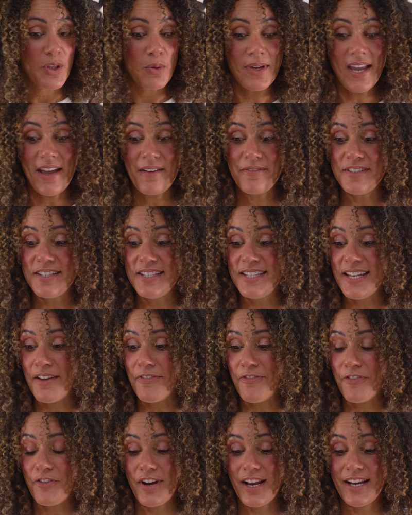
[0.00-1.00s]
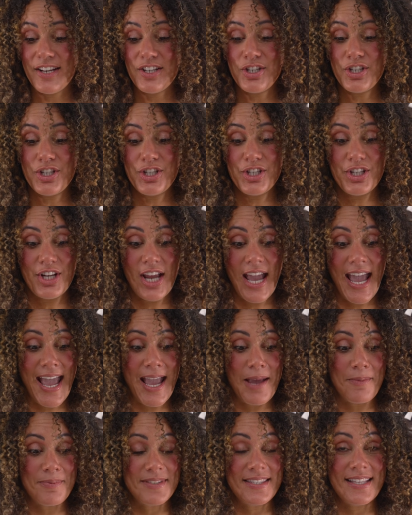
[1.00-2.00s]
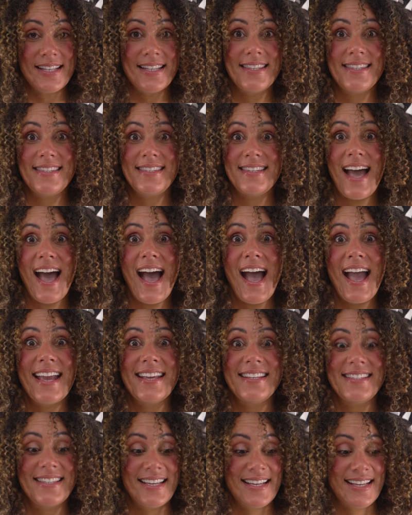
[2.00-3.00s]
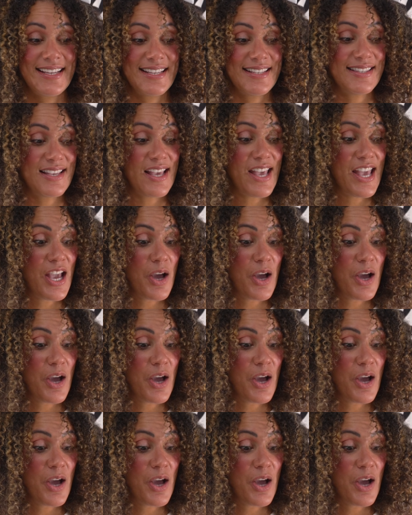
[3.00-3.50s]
We have different shapes and sizes.